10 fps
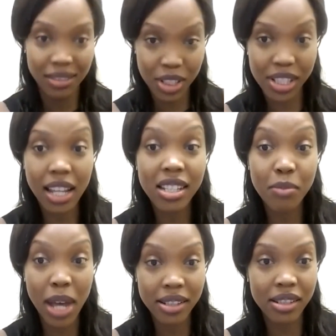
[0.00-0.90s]
sends
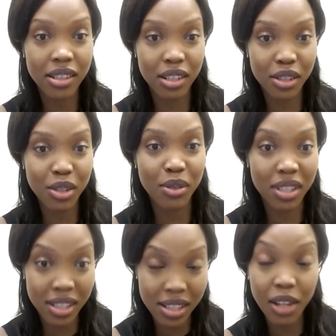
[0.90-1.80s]
messages to the
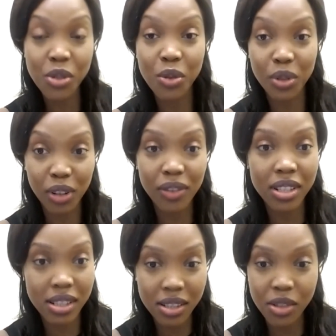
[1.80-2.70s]
central nervous
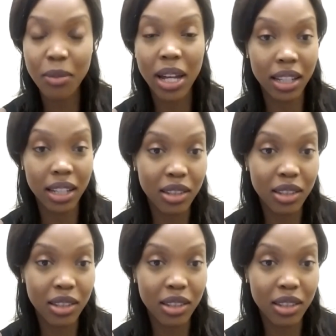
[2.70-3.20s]
system, i.e.